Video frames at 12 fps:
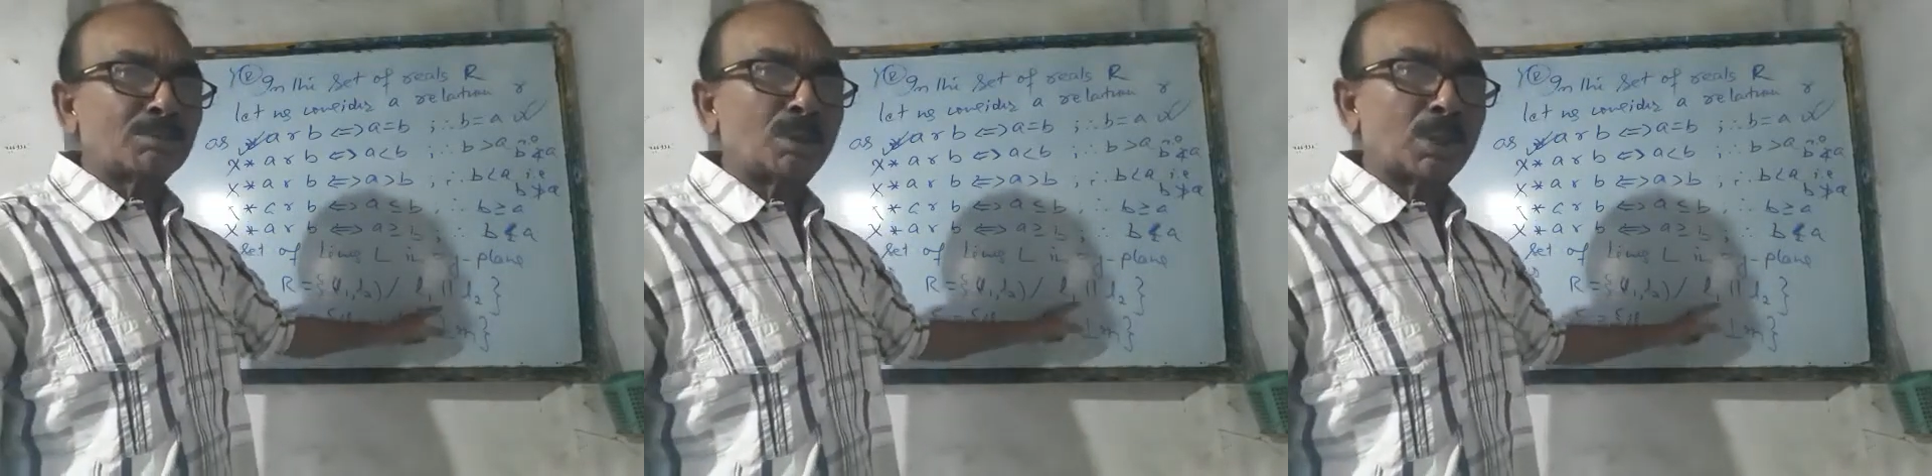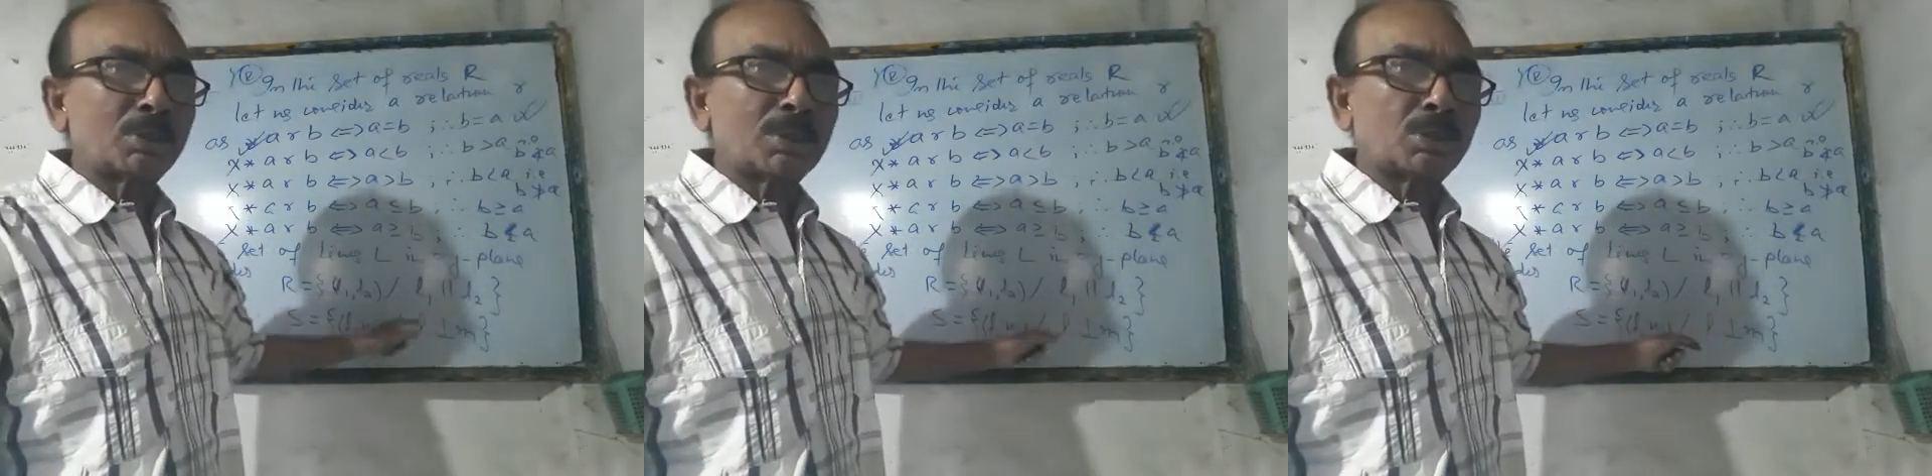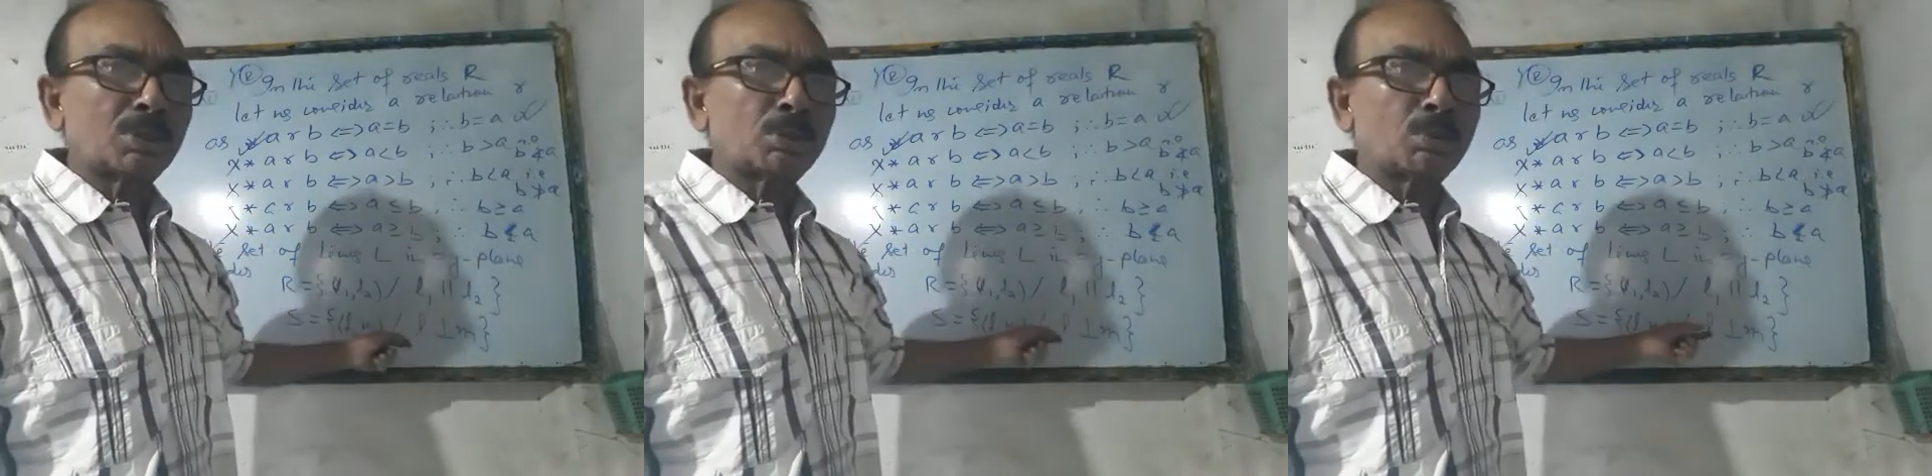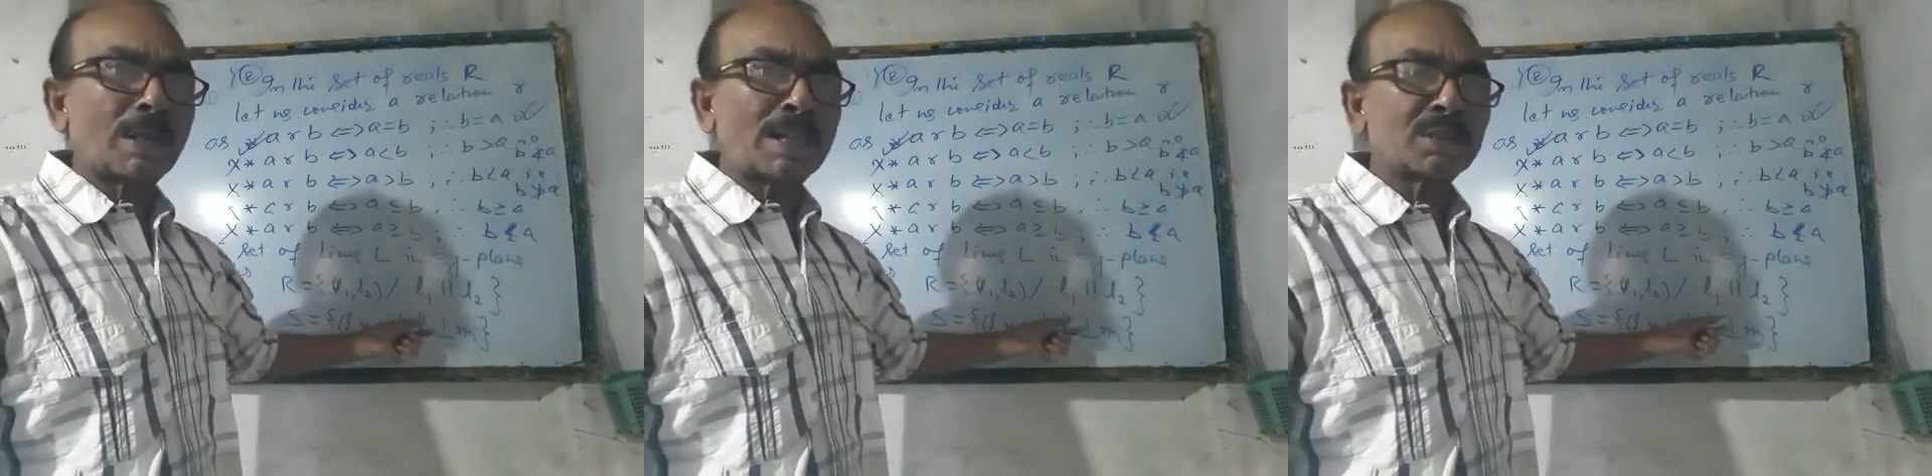between
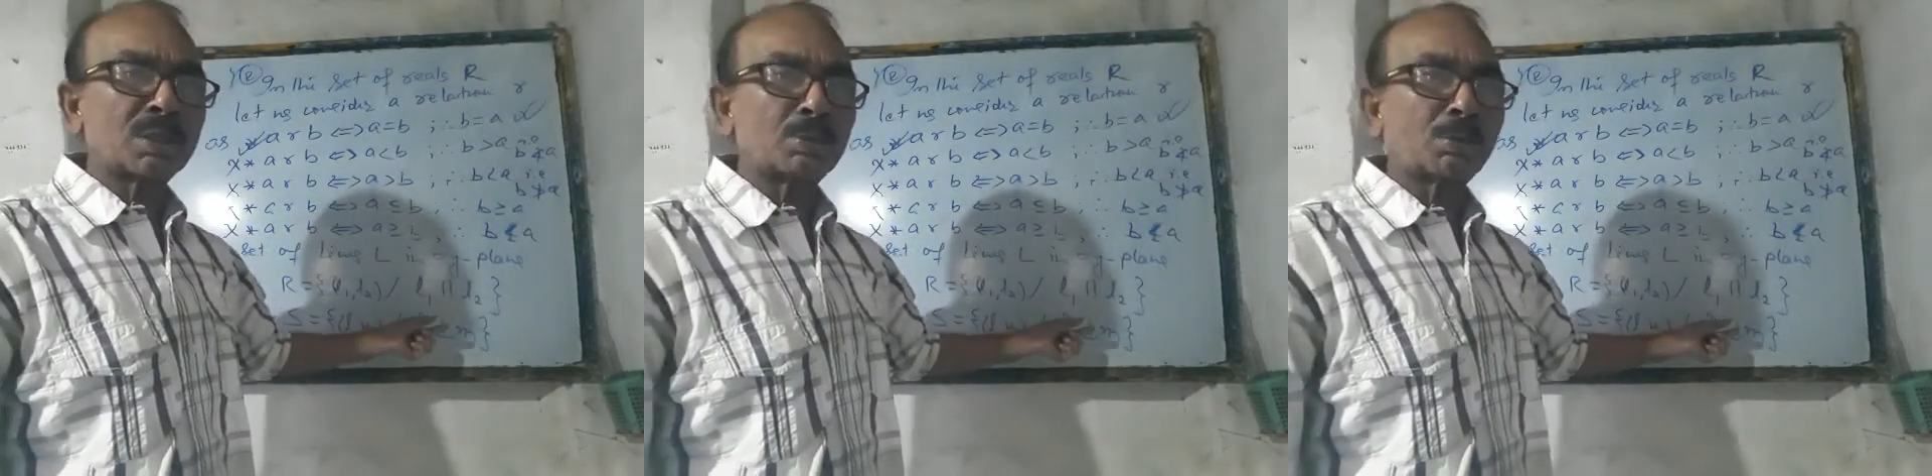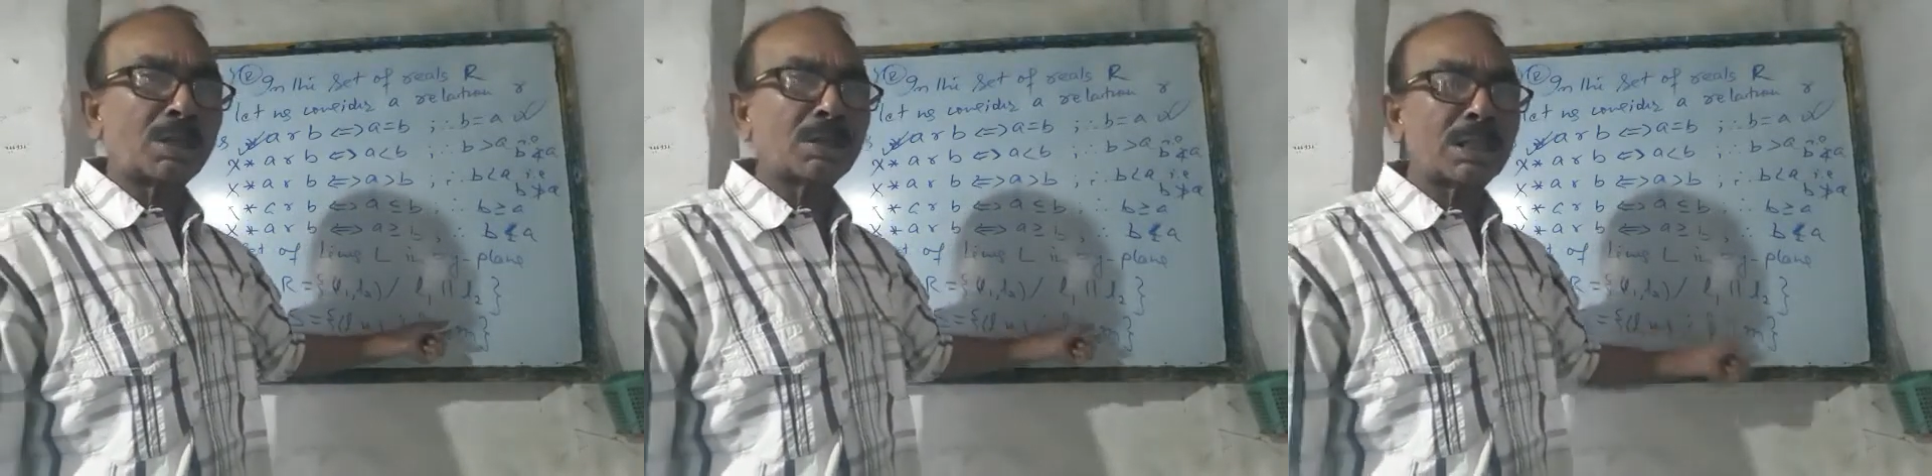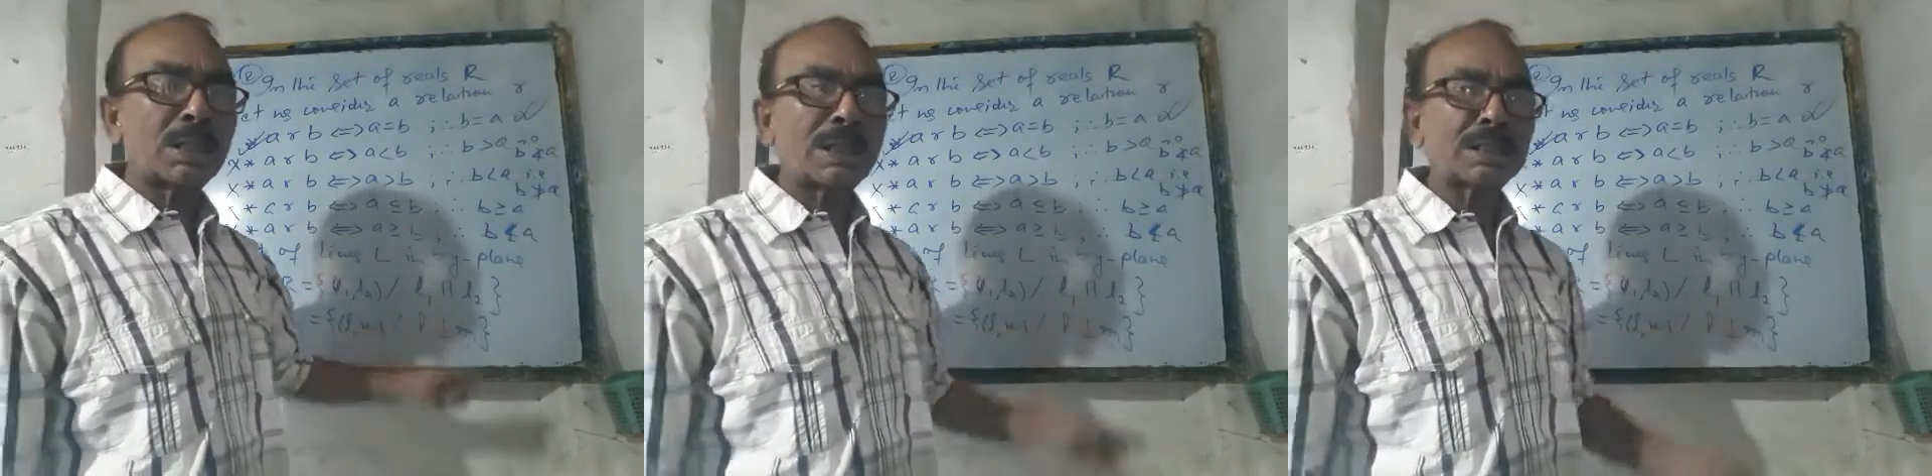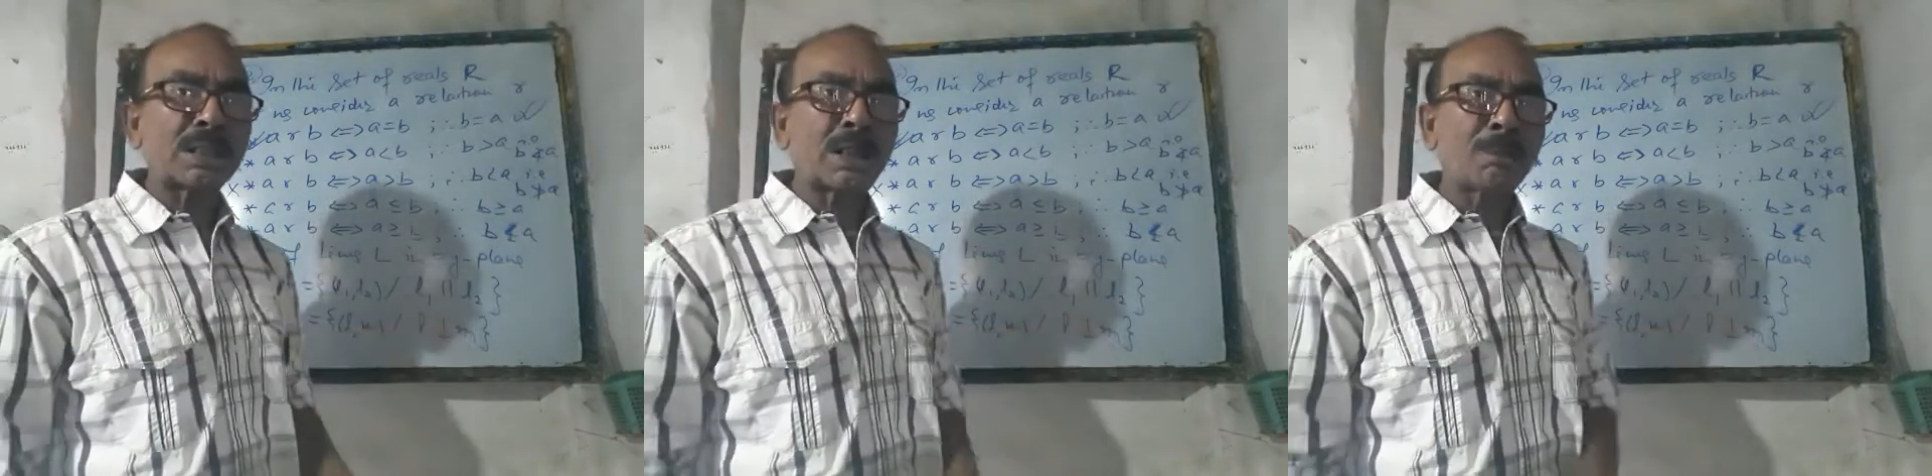two lines is what? The
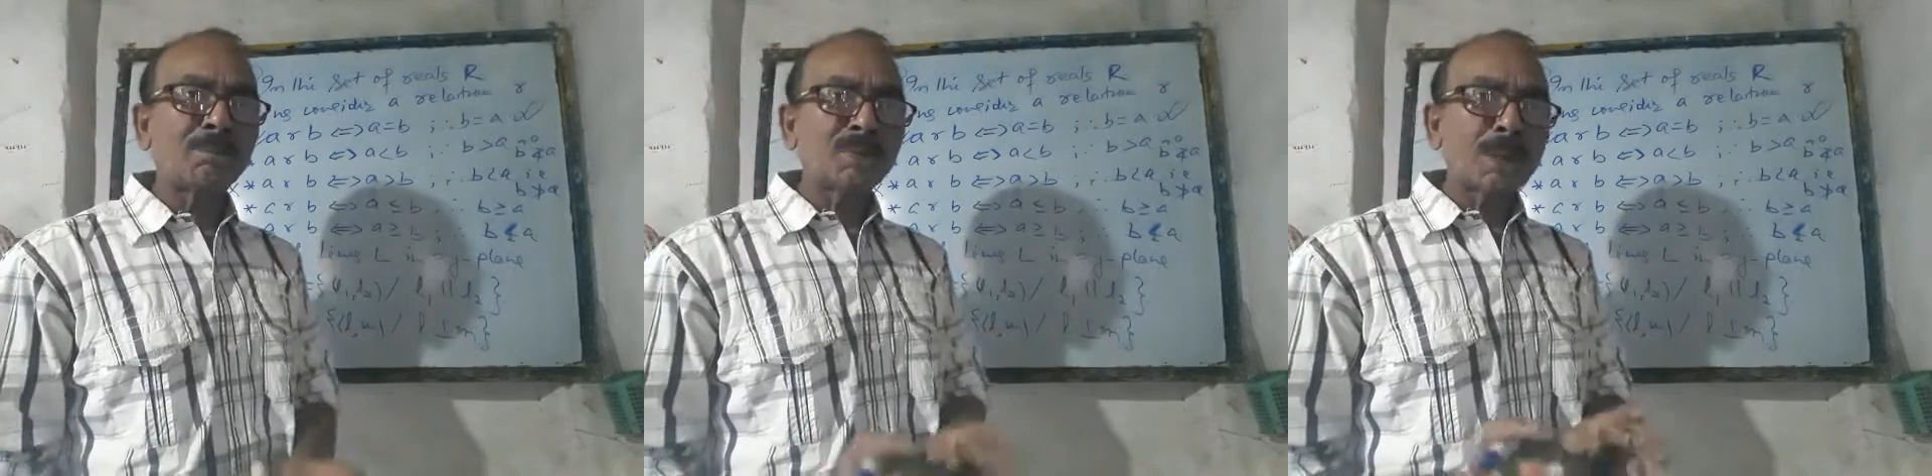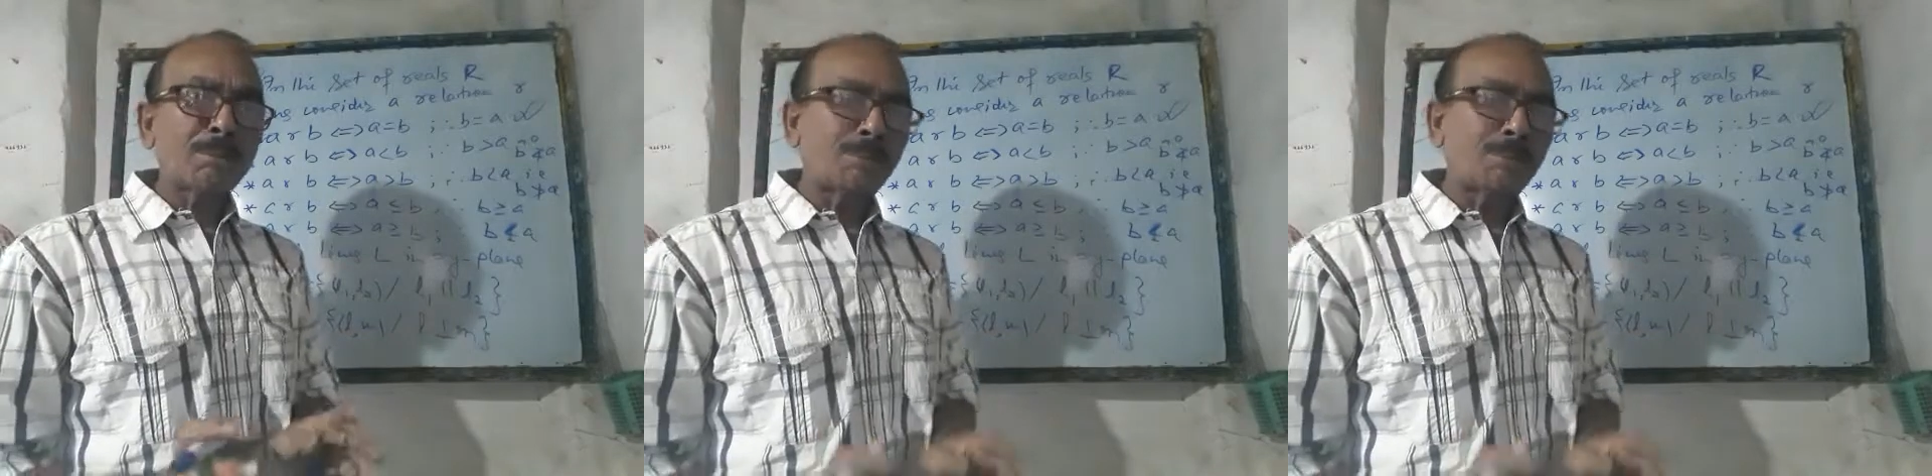relation of